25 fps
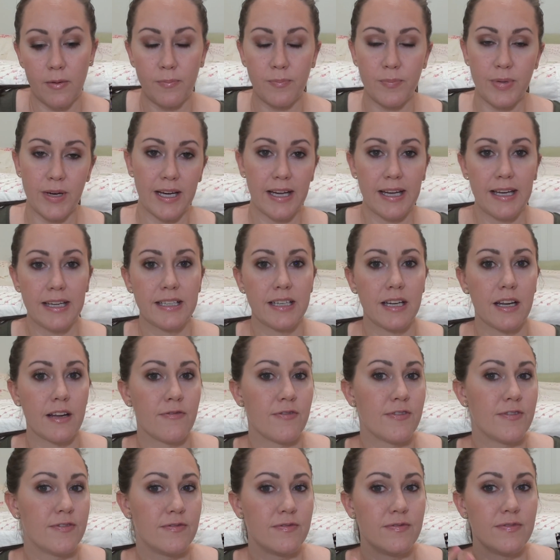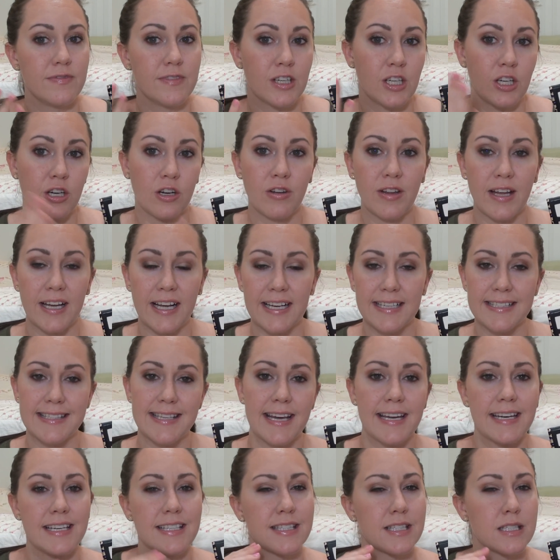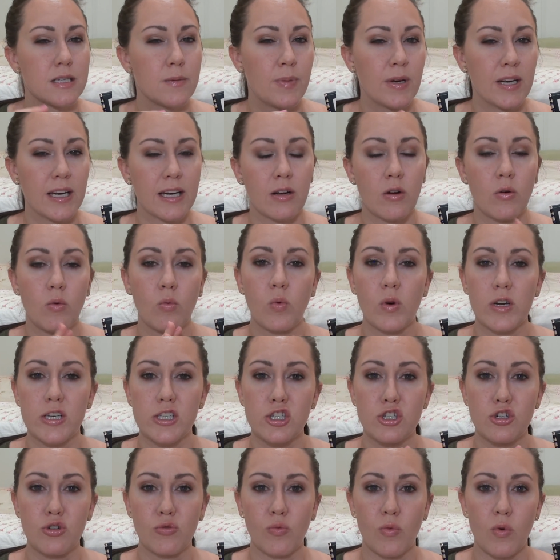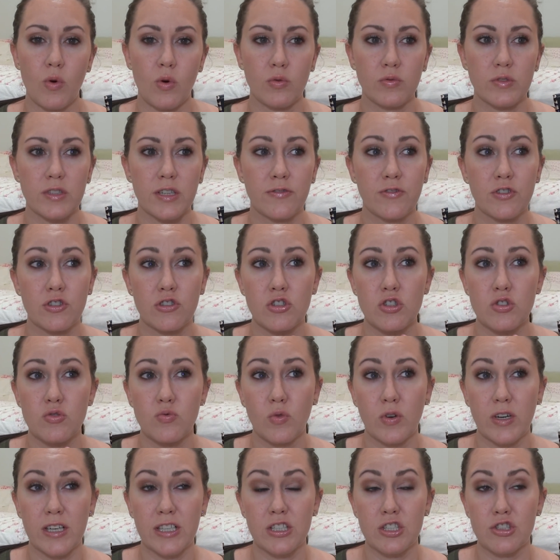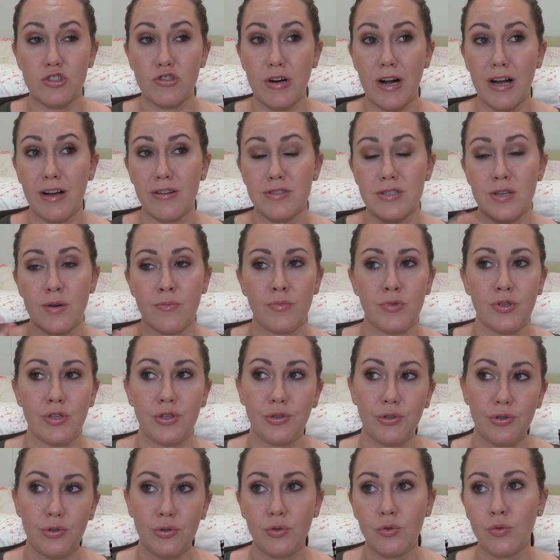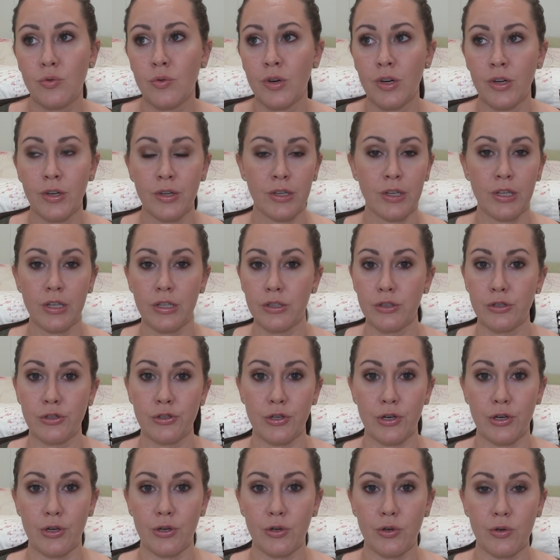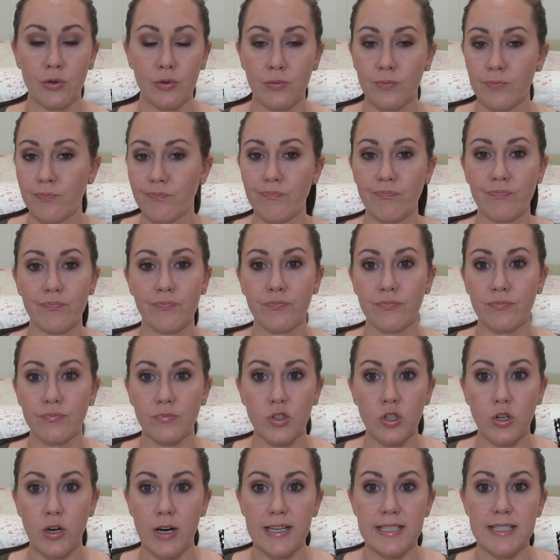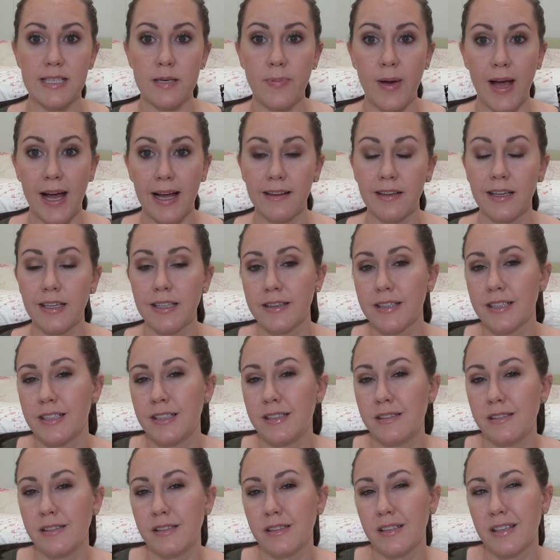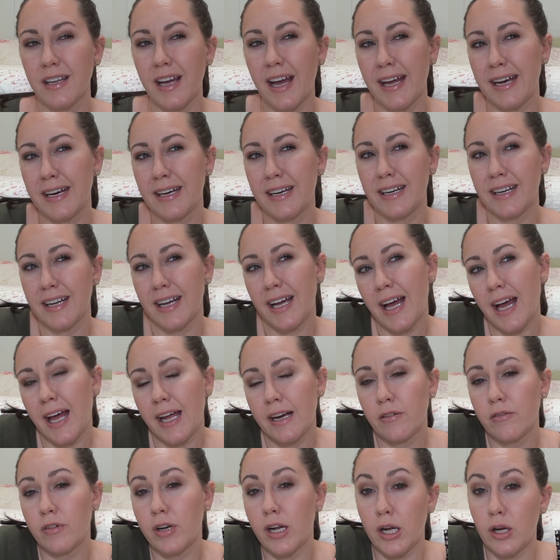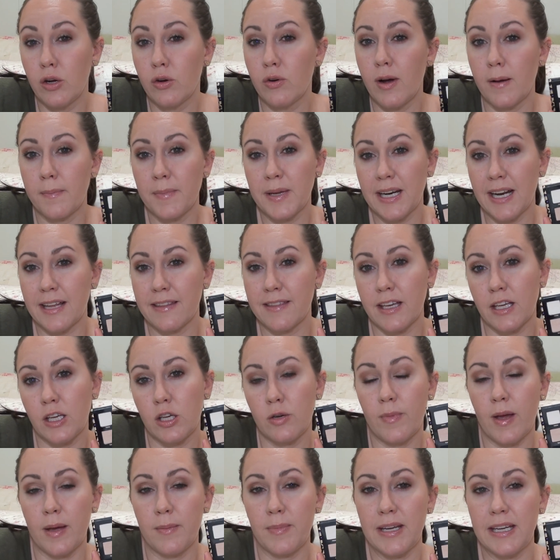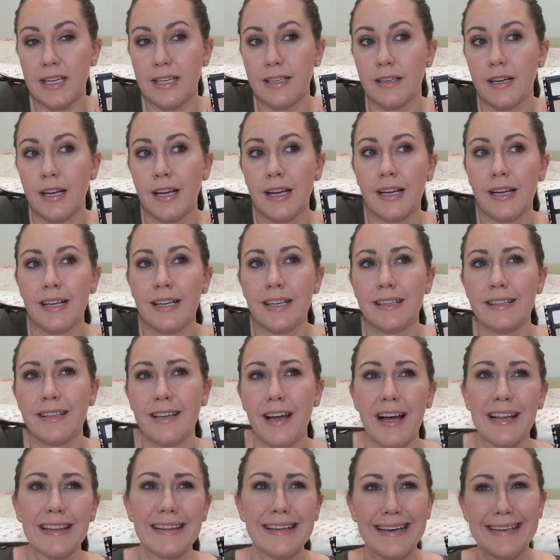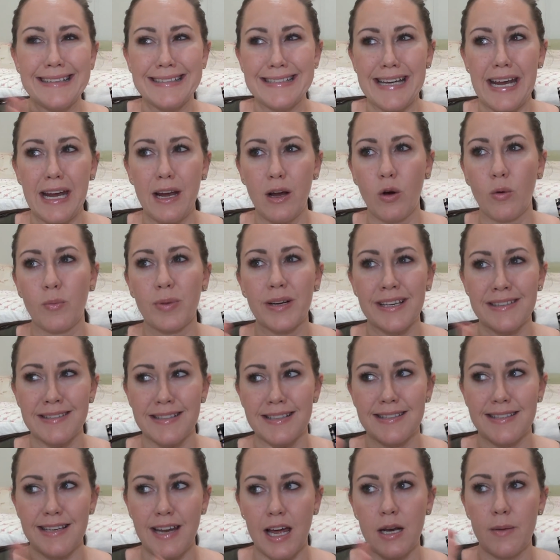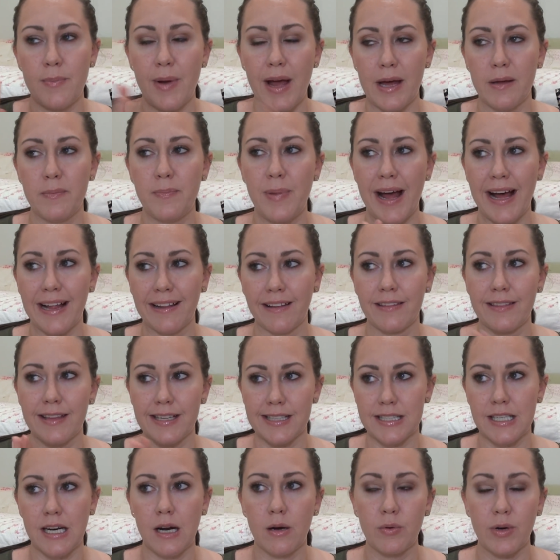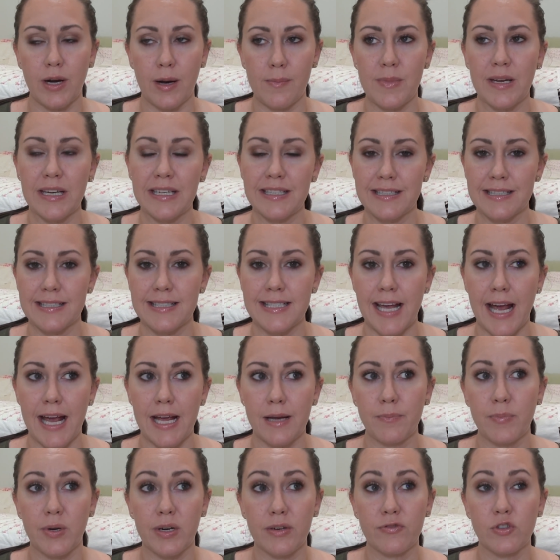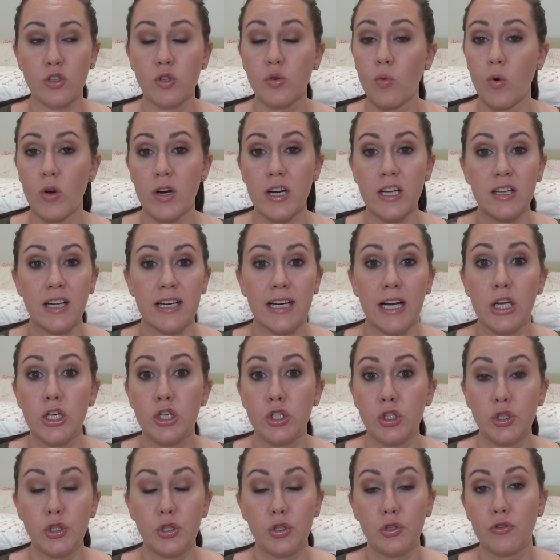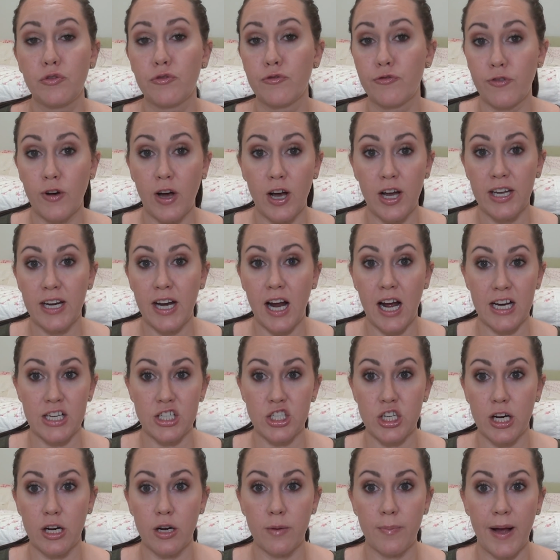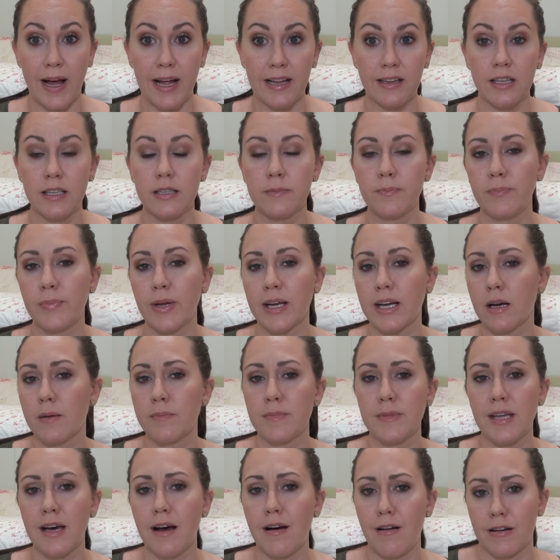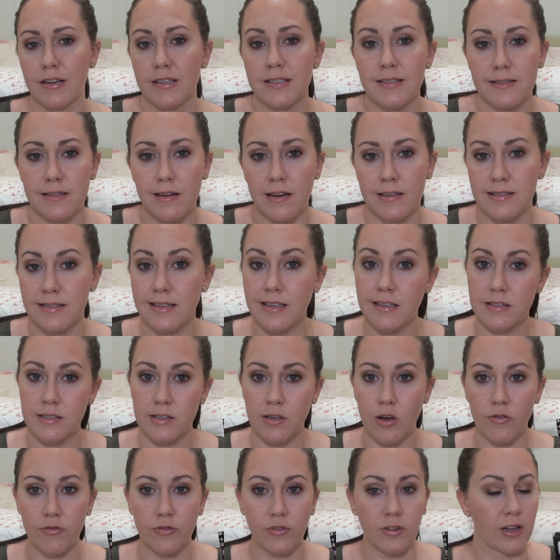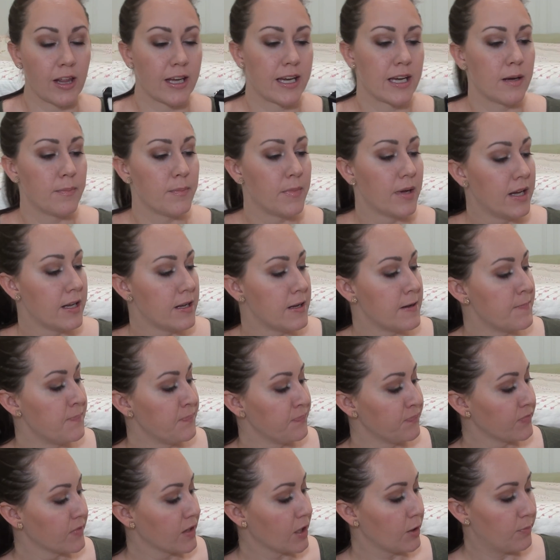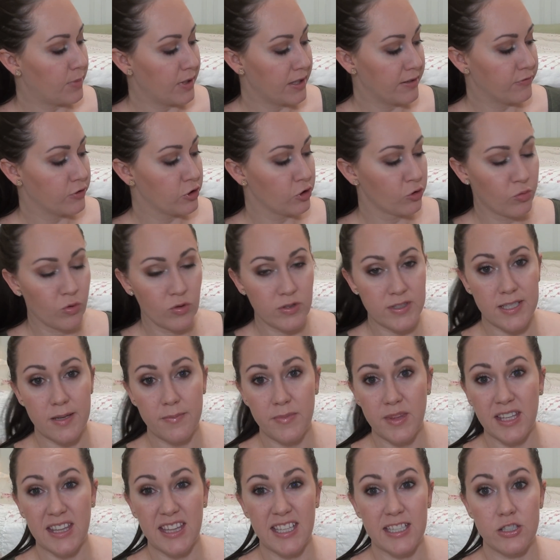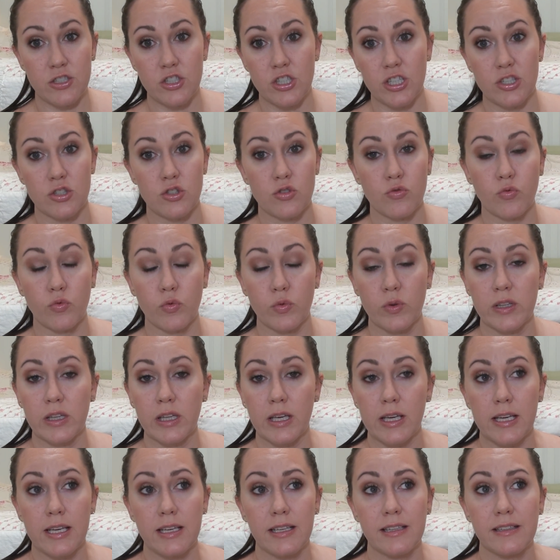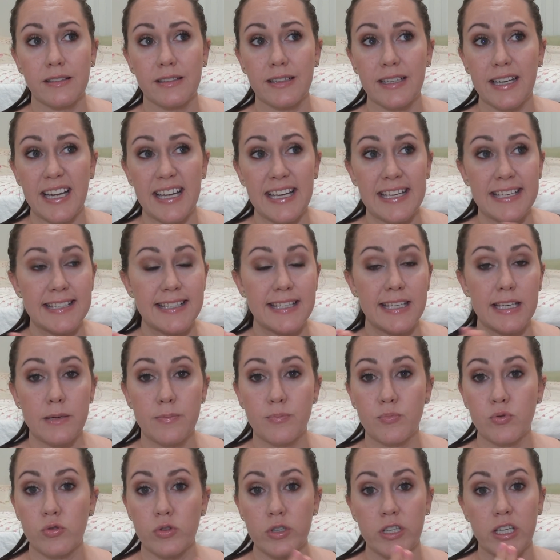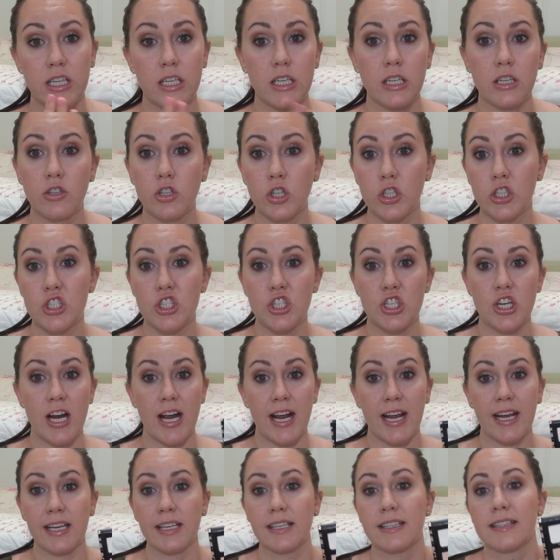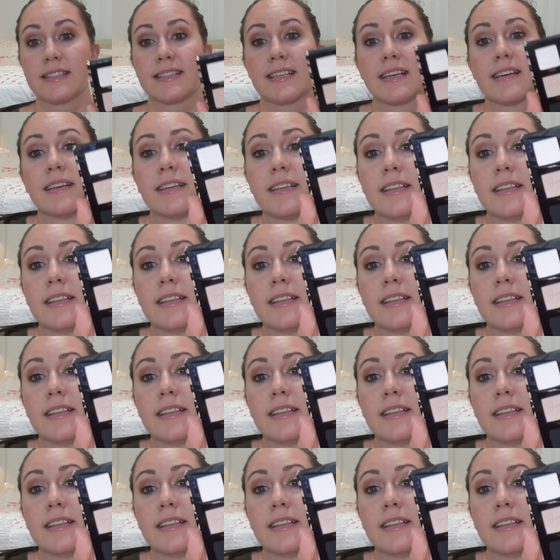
But if, you know, like I said, it's depending on what you want. If you're just wanting to try out some new, you know, crazy palette, then I don't know. I mean, I think you may be not let down because it's not a bad palette. That's not what I mean to say. But if you're wanting like a new fun eyeshadow palette, pick up the Anastasia Soft Glam. But if you want something that's just really easy, pretty, good shades.